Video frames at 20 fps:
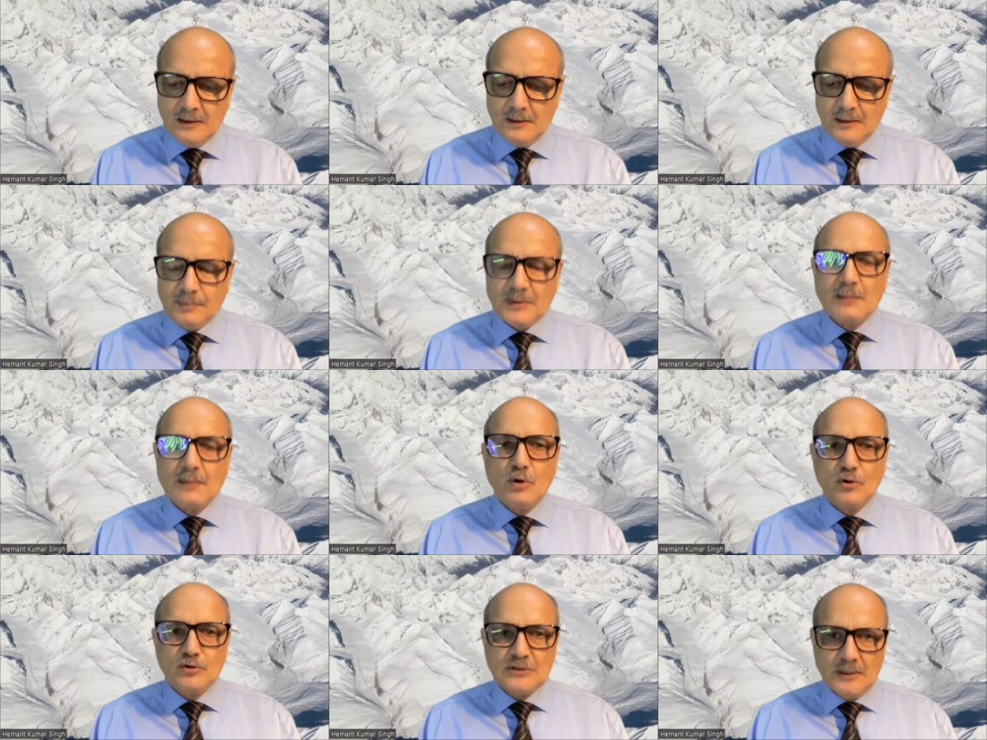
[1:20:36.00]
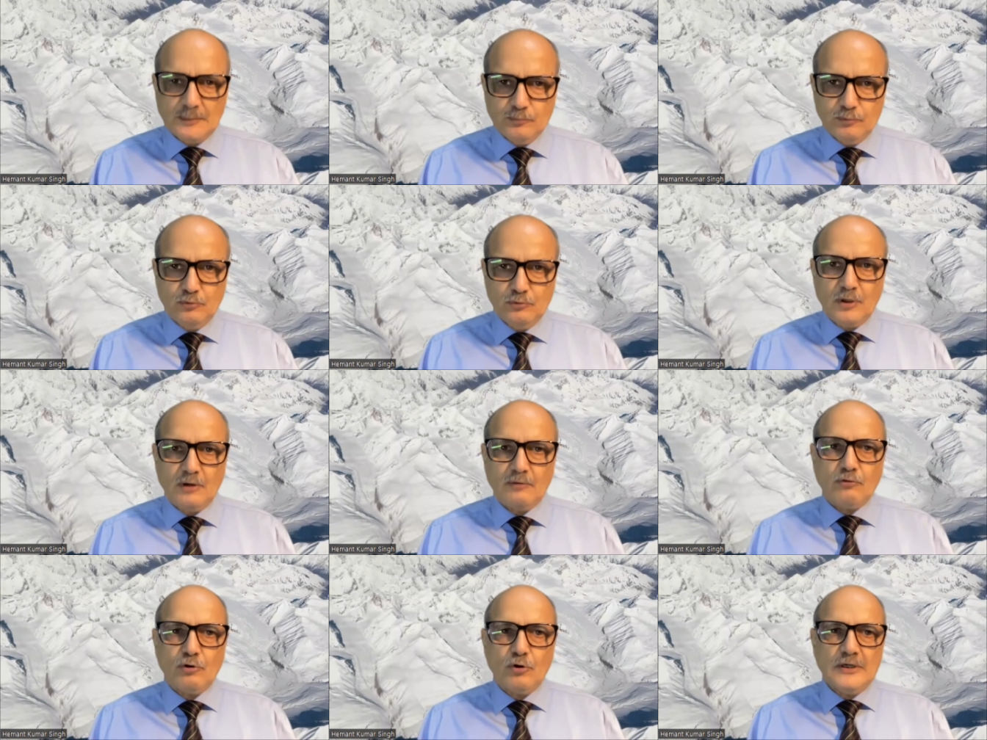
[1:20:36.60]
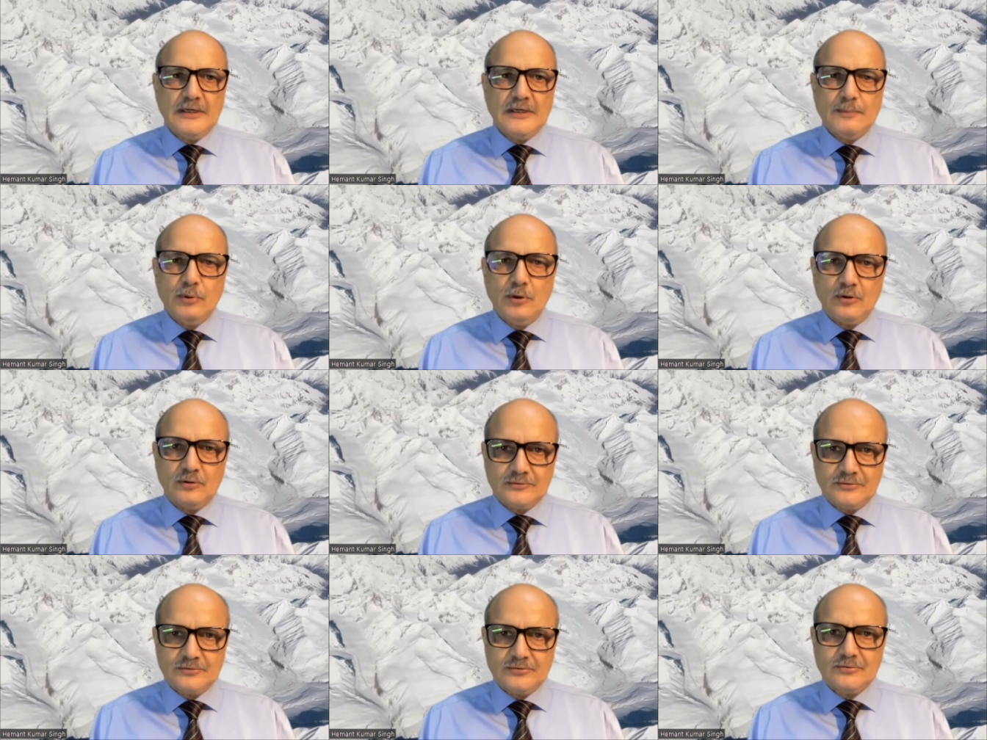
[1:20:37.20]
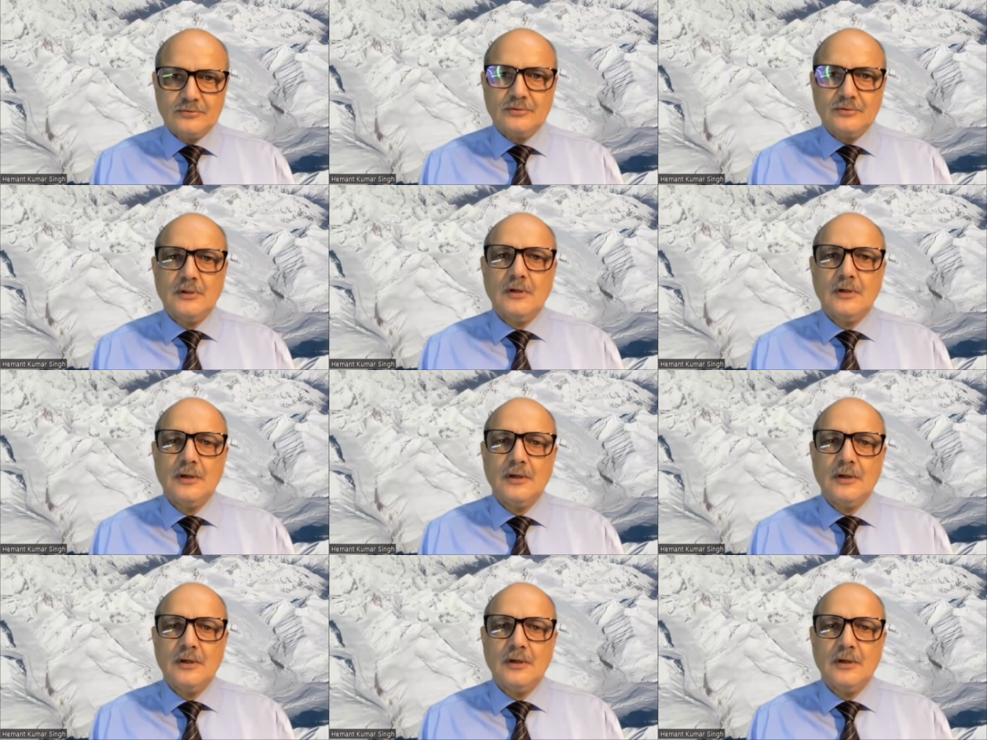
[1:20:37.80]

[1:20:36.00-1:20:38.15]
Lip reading: Pramod Kapoor of Rowley Books.